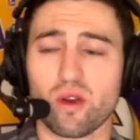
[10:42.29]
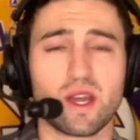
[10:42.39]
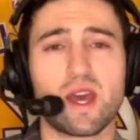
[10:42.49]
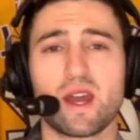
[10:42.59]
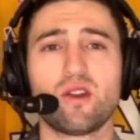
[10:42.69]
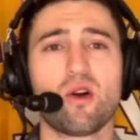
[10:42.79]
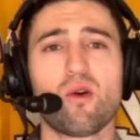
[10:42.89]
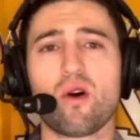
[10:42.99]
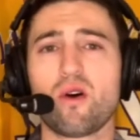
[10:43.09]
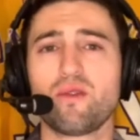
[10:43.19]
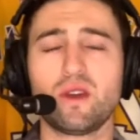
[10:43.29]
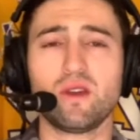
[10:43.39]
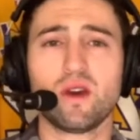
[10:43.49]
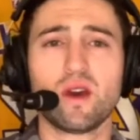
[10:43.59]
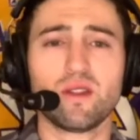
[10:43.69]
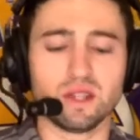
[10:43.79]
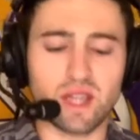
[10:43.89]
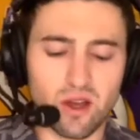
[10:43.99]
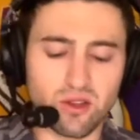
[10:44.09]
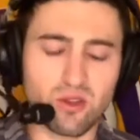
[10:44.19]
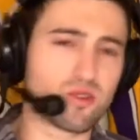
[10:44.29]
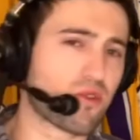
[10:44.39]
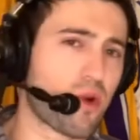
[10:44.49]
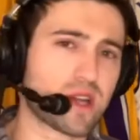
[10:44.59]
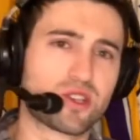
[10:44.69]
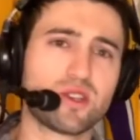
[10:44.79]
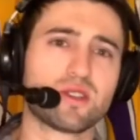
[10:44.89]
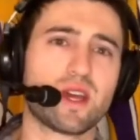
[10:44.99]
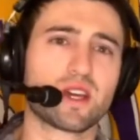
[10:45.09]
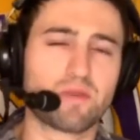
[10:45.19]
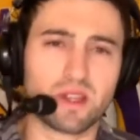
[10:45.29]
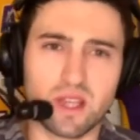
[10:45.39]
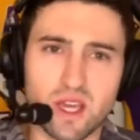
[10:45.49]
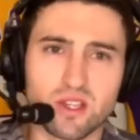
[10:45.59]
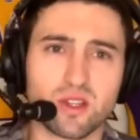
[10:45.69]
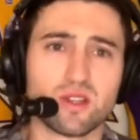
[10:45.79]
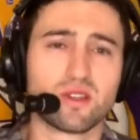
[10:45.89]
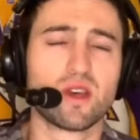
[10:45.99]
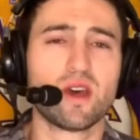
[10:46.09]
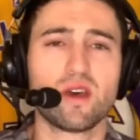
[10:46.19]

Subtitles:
And again, I know all the deluge of questions and expectations,